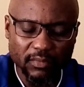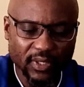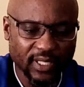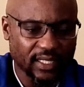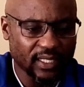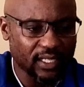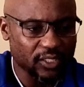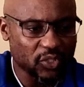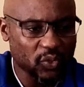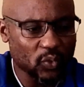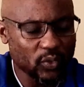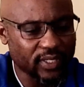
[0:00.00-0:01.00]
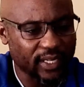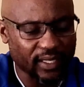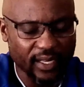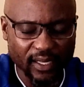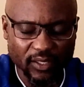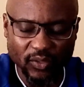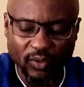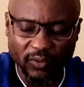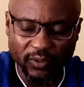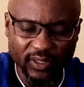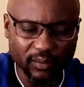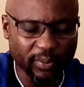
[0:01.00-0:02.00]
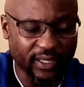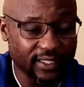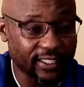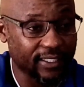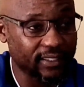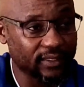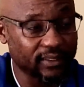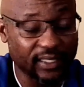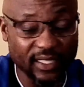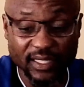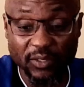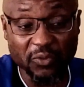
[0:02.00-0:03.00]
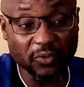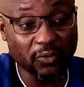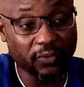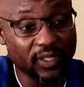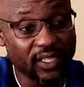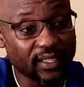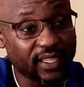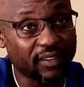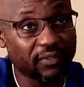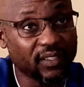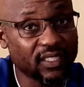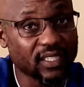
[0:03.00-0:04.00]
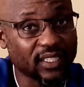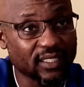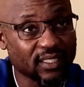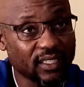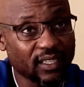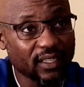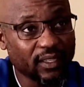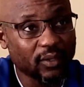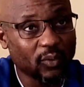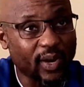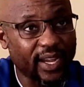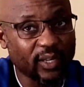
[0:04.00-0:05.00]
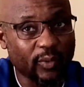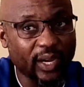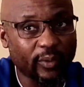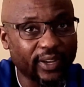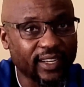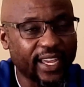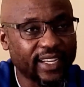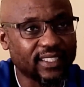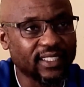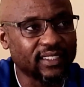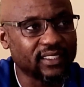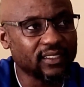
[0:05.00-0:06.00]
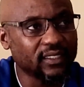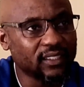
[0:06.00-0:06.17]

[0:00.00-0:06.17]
certain dues and so forth, but they are still fulfilling their fixtures. Why Kwekwe United?